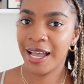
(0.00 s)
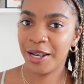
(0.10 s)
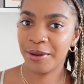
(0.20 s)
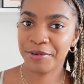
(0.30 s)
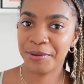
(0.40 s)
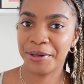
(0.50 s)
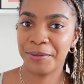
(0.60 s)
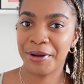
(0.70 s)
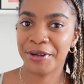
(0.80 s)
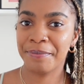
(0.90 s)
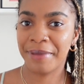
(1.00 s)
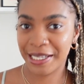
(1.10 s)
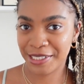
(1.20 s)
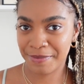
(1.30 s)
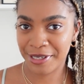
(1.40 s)
Hello everyone and welcome
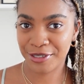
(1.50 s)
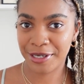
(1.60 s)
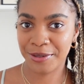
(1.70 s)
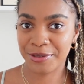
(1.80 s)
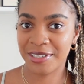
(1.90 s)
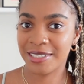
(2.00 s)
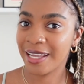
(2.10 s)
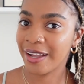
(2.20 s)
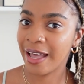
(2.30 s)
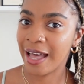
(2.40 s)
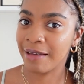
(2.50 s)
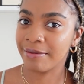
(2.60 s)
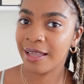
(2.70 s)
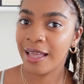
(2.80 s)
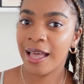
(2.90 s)
back to my channel. So today I
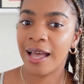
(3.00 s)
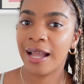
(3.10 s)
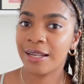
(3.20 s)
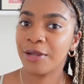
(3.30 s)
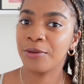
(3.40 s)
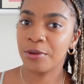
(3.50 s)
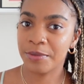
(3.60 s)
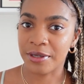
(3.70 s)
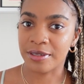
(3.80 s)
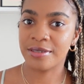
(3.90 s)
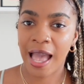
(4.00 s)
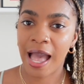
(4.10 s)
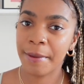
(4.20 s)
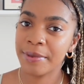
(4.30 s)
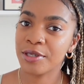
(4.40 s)
have an enormous
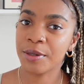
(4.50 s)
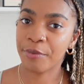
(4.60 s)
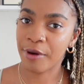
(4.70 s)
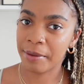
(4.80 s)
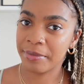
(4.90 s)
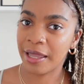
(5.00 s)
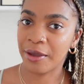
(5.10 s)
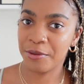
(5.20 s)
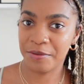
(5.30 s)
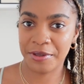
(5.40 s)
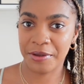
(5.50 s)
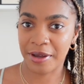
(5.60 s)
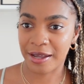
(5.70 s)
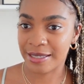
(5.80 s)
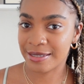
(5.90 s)
Amazon Prime Day haul for you
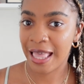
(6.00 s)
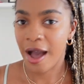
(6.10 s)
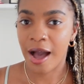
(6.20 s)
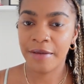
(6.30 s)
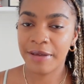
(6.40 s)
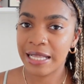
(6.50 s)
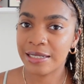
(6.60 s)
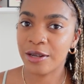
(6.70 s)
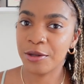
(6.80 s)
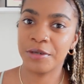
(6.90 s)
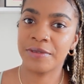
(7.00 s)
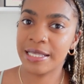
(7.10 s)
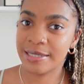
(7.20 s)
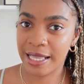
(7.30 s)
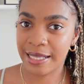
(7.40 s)
guys. I've had a lot of
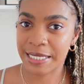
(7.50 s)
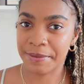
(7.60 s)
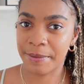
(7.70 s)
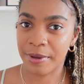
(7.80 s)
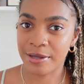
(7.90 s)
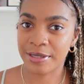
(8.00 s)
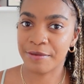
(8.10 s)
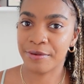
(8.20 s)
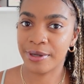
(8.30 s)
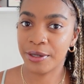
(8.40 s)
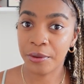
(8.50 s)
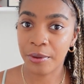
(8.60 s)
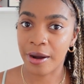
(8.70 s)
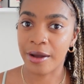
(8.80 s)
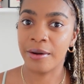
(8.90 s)
these things in my basket for a little
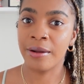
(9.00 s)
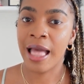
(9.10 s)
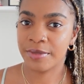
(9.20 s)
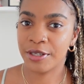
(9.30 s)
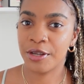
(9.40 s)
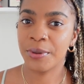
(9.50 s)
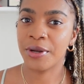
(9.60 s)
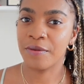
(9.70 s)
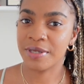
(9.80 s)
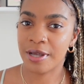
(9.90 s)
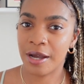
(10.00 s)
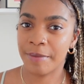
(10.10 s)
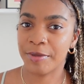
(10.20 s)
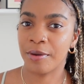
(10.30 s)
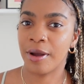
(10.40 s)
while. You know when over
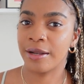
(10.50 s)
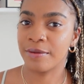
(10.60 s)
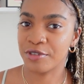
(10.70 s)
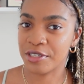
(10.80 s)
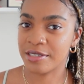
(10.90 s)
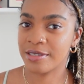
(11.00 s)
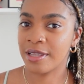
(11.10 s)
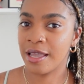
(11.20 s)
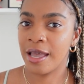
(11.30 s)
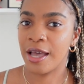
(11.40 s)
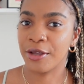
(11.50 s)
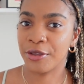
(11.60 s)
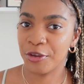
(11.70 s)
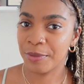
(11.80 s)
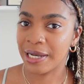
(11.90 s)
time you kind of just
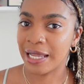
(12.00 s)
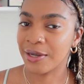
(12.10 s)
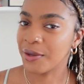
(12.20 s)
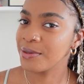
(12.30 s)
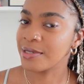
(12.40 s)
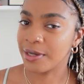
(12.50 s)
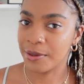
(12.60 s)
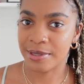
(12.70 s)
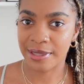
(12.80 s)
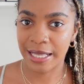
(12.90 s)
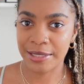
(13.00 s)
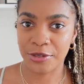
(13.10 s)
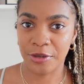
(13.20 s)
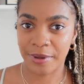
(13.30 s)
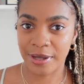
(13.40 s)
accumulate loads and loads of things in
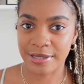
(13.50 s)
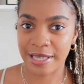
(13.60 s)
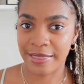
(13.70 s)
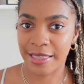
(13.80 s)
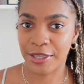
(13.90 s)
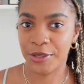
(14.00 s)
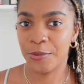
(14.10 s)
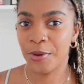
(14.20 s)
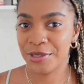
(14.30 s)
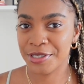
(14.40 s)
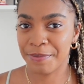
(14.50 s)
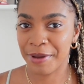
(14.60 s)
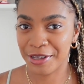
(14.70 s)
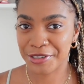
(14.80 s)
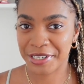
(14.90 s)
your basket that you want to
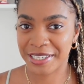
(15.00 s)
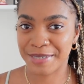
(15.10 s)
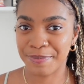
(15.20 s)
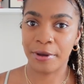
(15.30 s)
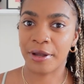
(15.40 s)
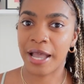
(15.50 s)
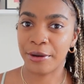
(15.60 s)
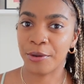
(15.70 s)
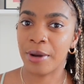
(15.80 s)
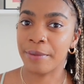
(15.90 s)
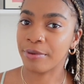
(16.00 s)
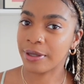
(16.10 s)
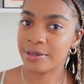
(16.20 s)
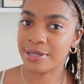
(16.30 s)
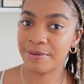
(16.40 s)
purchase but cannot quite
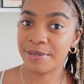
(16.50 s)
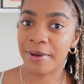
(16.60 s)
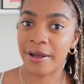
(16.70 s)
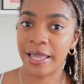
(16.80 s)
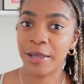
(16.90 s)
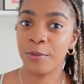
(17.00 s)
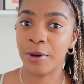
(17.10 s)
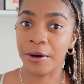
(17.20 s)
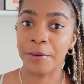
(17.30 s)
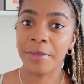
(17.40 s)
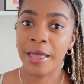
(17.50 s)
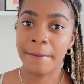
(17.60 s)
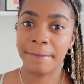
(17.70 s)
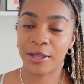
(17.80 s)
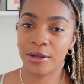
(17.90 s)
bring yourself to buying? Well,
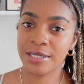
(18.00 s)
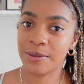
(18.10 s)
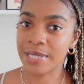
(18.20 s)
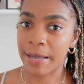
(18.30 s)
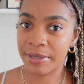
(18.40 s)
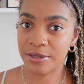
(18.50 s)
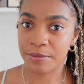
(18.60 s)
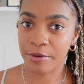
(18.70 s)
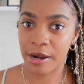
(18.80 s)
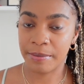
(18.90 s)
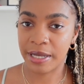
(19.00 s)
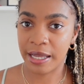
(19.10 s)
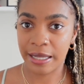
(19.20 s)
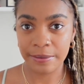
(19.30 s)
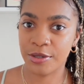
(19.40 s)
because it was Amazon Prime
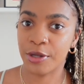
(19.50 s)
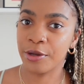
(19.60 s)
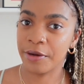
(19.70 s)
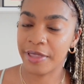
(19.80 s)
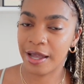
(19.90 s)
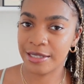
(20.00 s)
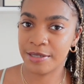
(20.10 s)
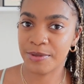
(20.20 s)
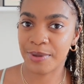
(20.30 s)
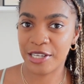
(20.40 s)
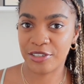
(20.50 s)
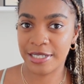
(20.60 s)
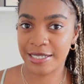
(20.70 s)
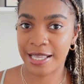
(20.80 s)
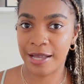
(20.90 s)
Day, so a lot of the items were actually
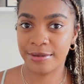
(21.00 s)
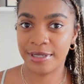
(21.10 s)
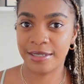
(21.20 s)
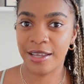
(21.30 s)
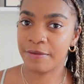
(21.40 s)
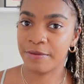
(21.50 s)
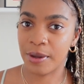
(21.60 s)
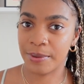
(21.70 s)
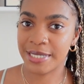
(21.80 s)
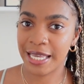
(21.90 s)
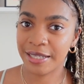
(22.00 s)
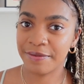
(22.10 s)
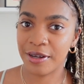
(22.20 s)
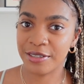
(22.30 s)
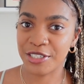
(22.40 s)
discounted, I thought I would take
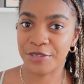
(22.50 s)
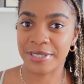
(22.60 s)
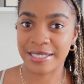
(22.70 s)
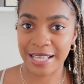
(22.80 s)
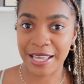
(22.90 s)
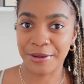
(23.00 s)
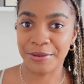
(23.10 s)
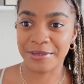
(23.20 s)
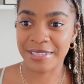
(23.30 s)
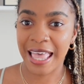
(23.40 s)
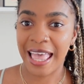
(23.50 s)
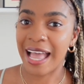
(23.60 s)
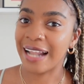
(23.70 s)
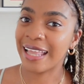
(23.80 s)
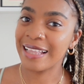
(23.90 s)
advantage of the sales
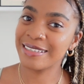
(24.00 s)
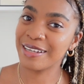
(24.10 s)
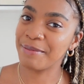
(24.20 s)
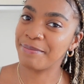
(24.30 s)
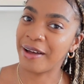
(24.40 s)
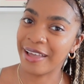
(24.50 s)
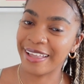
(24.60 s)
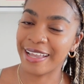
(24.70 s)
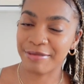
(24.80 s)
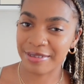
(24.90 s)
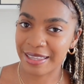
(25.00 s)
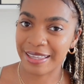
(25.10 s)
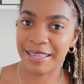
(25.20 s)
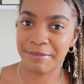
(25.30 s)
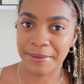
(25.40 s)
and ended up buying
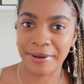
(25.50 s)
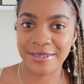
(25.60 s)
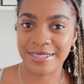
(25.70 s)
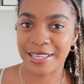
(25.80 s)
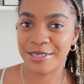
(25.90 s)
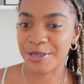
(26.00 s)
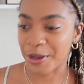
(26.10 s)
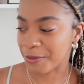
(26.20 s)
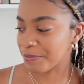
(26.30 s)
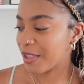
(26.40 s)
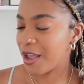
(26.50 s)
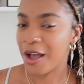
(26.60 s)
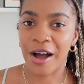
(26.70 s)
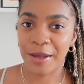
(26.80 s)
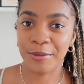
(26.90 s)
everything in my basket. So
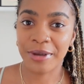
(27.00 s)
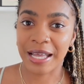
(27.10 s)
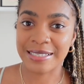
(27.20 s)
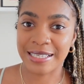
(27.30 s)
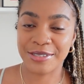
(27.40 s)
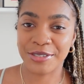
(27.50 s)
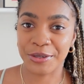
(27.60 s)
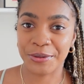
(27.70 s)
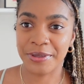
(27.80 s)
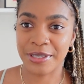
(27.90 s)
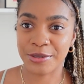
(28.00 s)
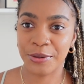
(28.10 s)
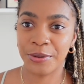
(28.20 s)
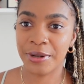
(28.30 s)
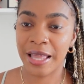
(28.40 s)
I will get into this
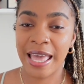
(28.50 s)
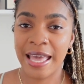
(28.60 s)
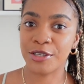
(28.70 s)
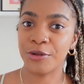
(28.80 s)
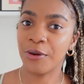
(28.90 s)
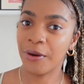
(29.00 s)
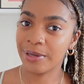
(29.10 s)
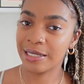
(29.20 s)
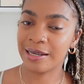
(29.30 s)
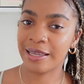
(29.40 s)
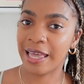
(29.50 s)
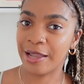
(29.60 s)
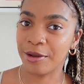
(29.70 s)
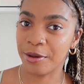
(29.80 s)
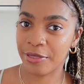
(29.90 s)
haul. So not only did I get
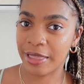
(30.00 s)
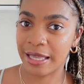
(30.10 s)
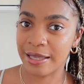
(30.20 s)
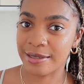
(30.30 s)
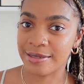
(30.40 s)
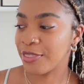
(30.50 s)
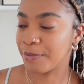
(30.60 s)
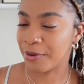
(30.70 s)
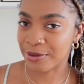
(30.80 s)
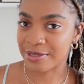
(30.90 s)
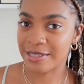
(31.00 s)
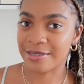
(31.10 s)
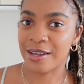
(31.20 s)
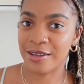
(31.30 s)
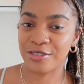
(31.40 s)
a lot of things, the boxes
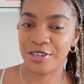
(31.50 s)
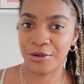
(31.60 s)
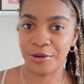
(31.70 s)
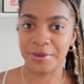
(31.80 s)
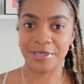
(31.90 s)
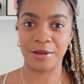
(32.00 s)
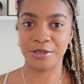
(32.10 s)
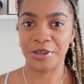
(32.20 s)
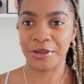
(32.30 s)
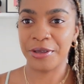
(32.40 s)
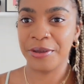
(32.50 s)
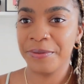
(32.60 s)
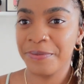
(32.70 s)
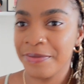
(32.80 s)
are ginormous. I'll show you.